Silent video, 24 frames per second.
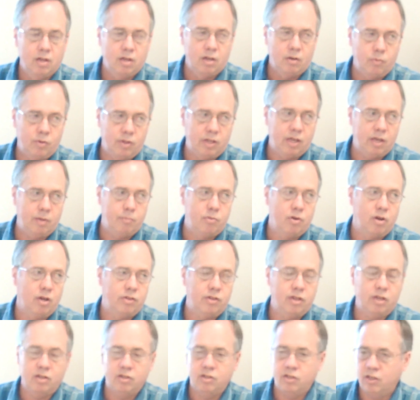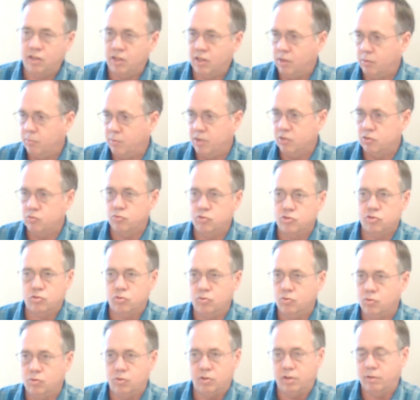When they had brought that into the elementary
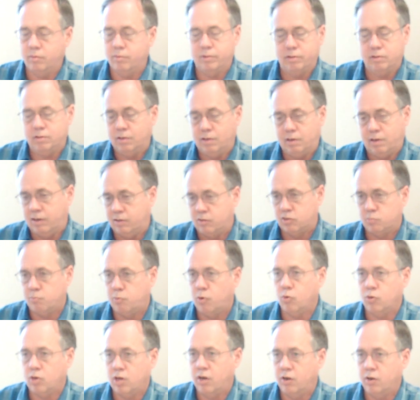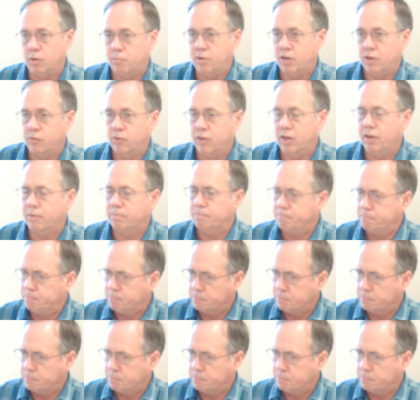school, I spoke out about that.